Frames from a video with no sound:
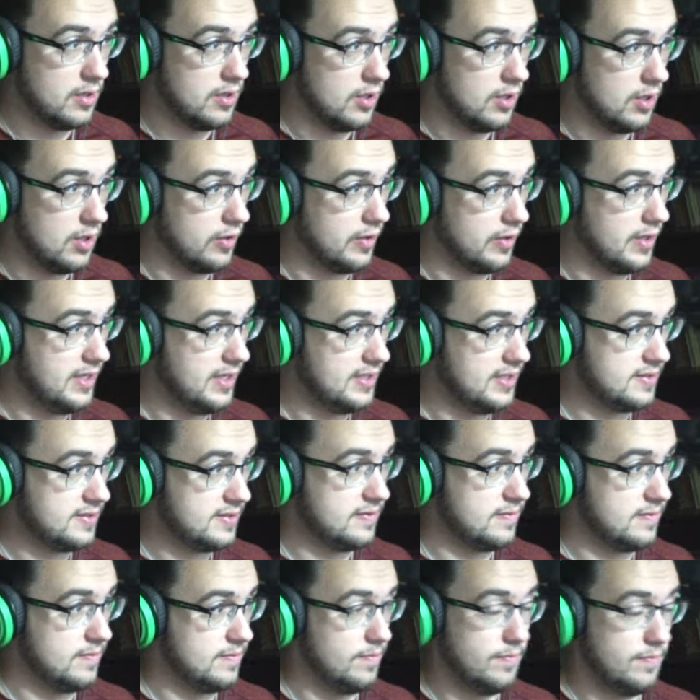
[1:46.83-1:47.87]
Alright,
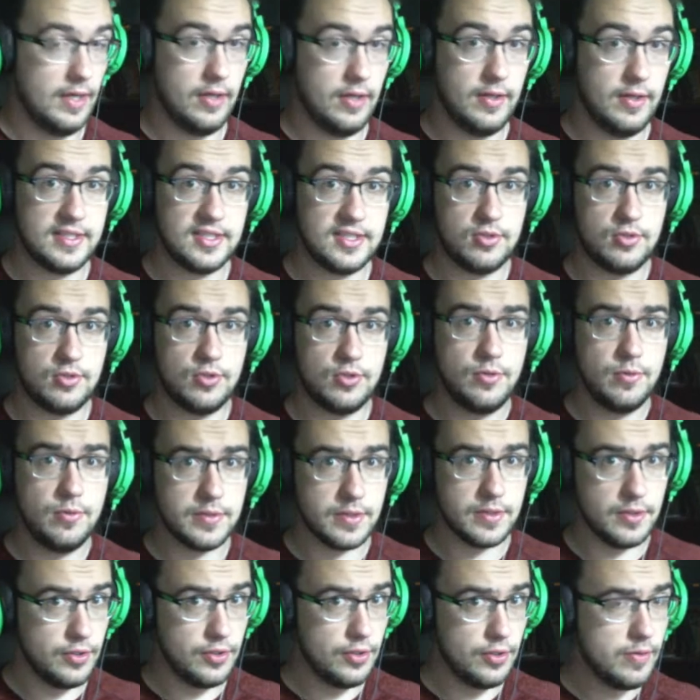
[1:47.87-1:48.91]
now let's choose
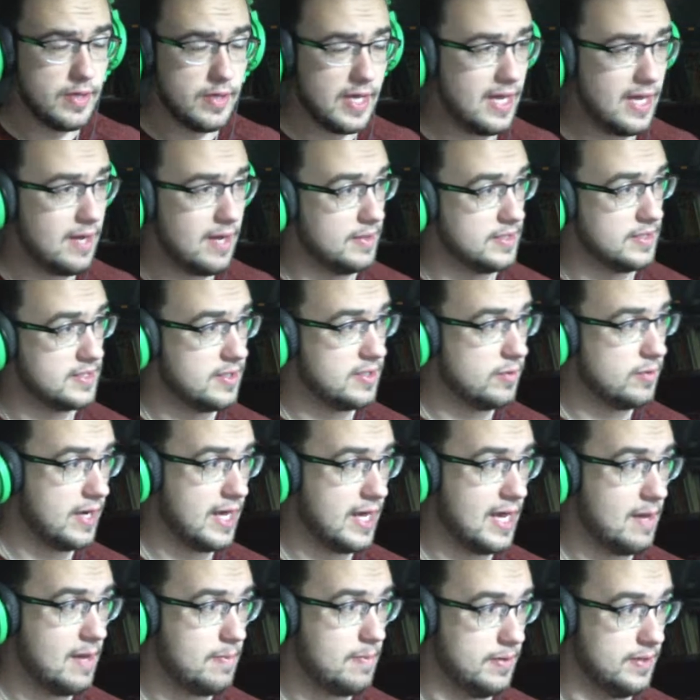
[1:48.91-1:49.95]
a new game and see what
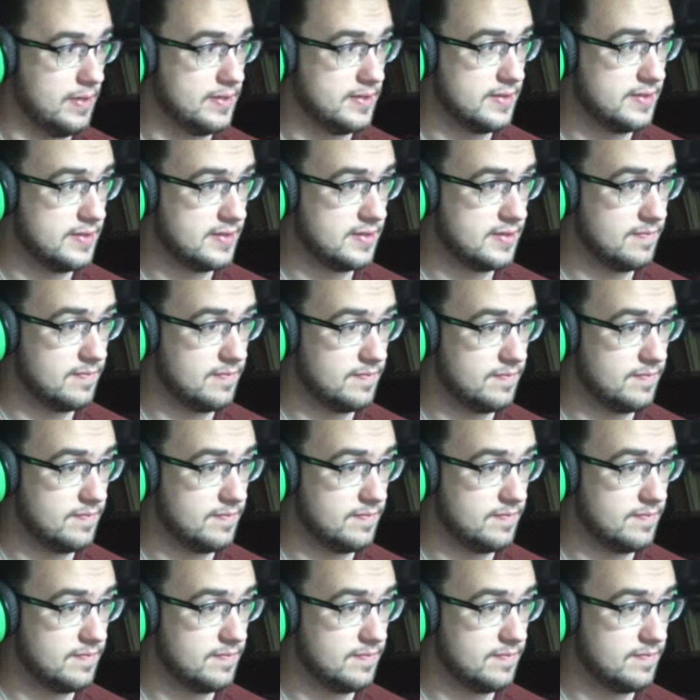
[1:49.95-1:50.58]
happens.